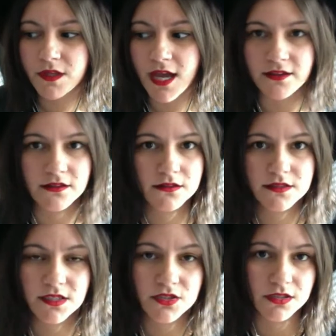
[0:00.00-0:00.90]
at
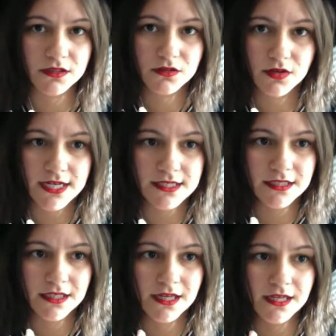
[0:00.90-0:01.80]
such a
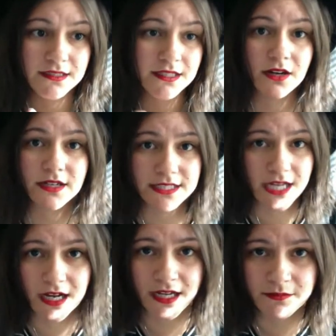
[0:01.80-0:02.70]
crazy and scary
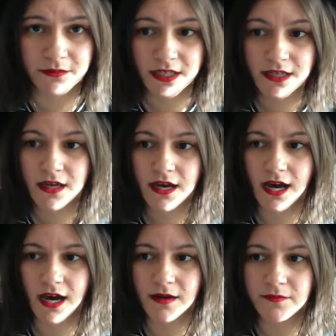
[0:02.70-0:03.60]
time
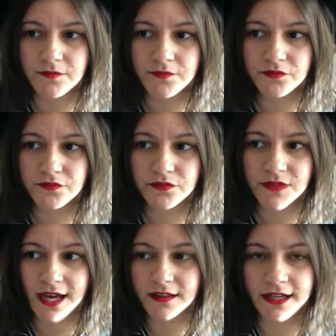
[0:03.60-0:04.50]
um,
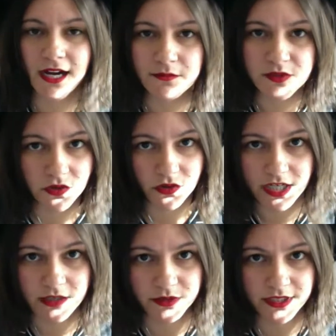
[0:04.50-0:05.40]
that like I'm so
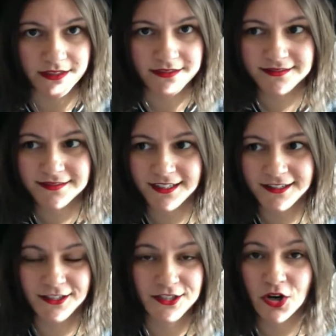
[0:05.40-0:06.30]
incredibly uh,
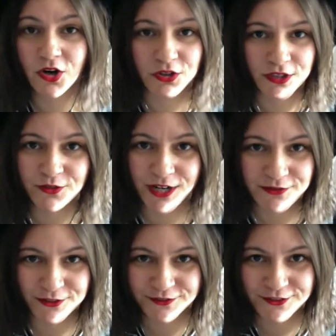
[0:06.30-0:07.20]
eternally
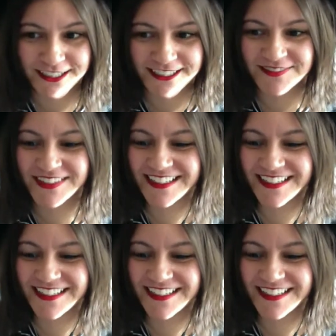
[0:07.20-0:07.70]
grateful for him.